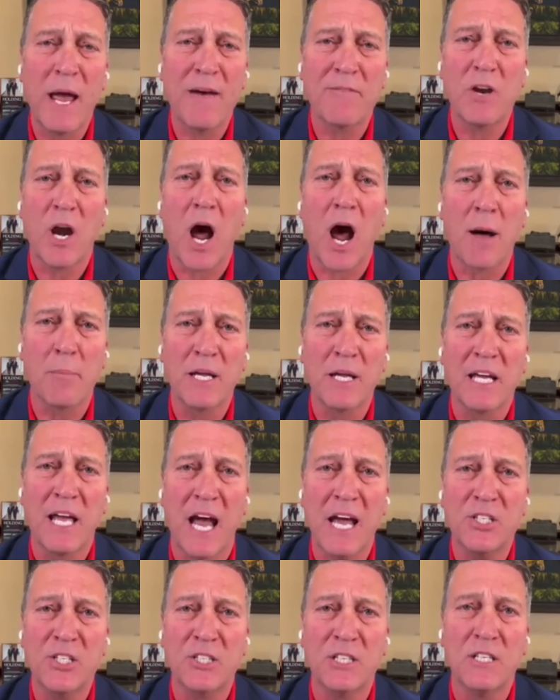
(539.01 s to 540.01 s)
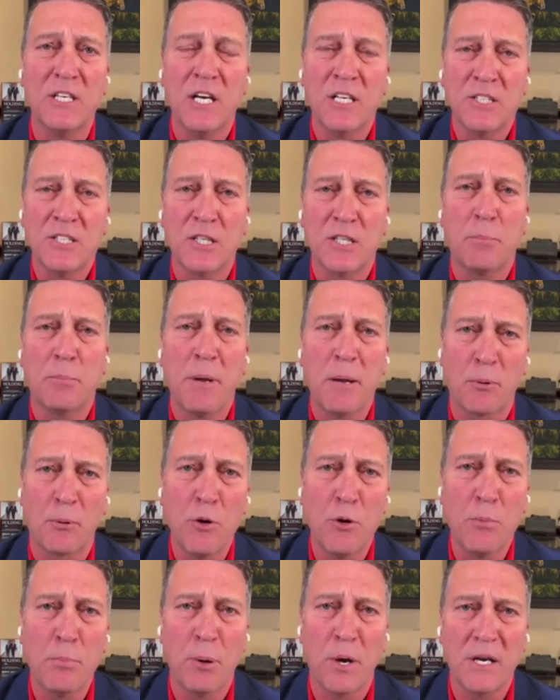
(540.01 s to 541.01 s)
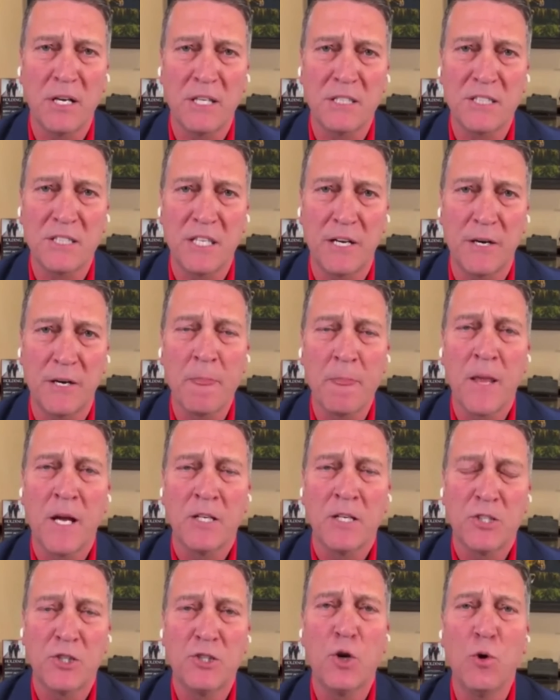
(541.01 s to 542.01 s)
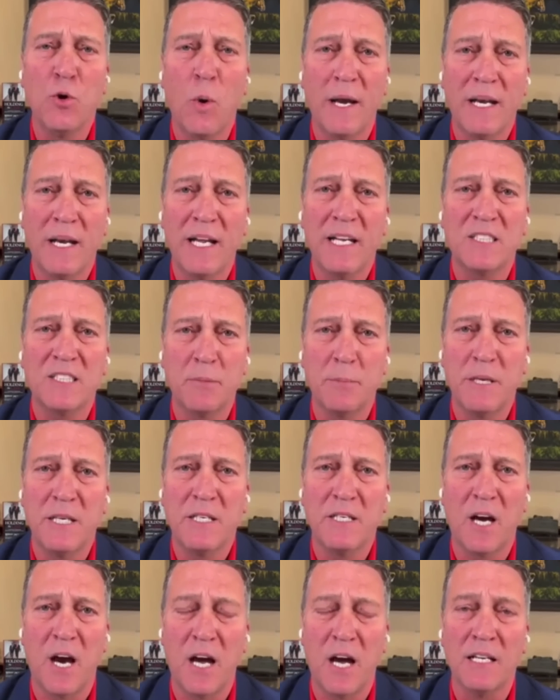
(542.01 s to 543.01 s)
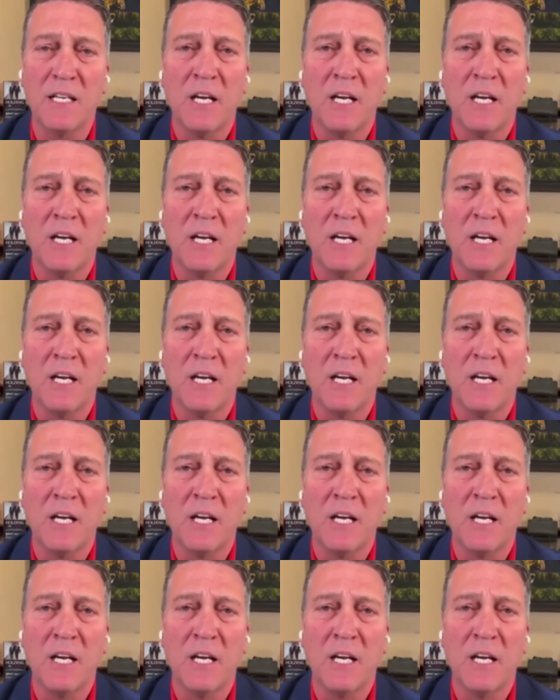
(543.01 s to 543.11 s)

We have an obligation to the people who put us here to do what needs to be